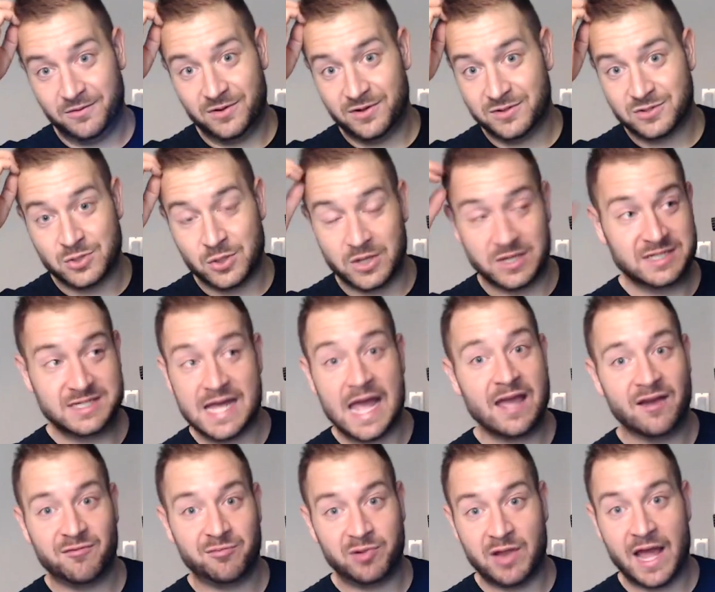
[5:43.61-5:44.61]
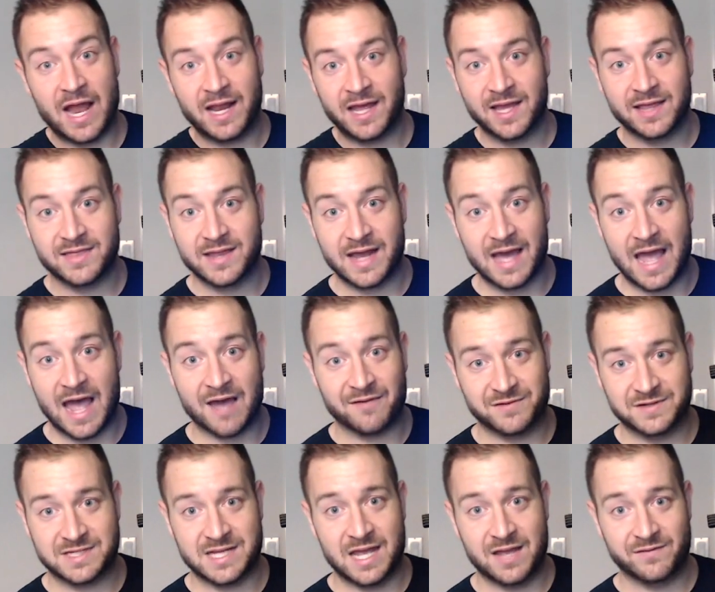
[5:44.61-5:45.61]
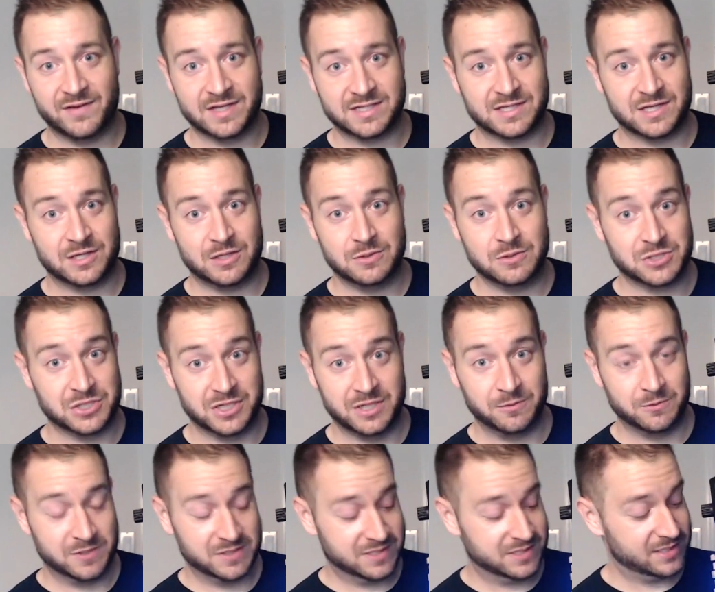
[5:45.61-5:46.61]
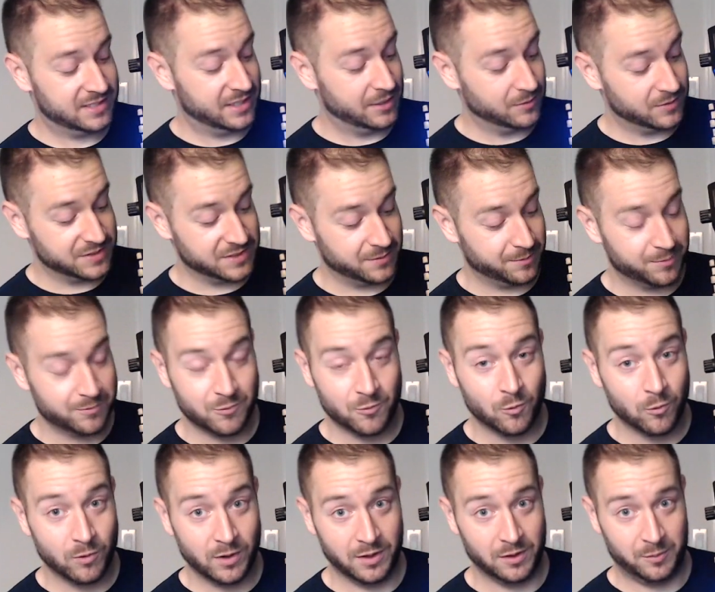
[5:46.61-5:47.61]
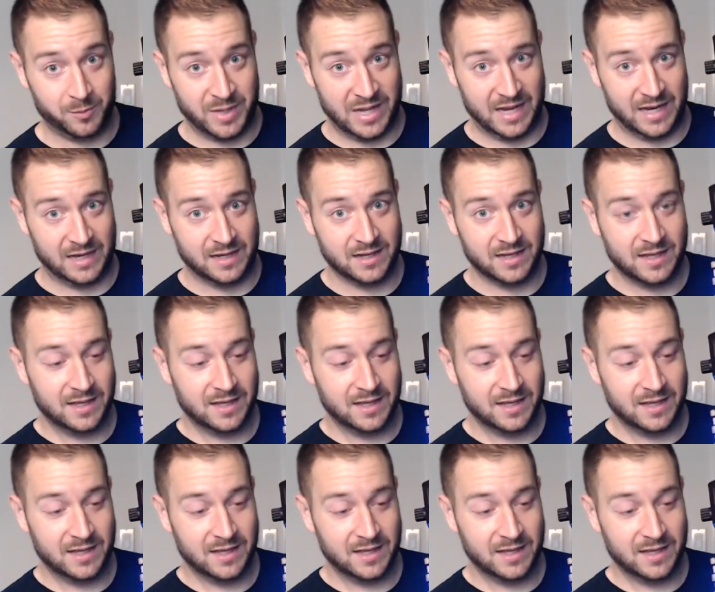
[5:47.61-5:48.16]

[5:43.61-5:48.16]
took a day of planning and then a half a day of execution. It was a real pain.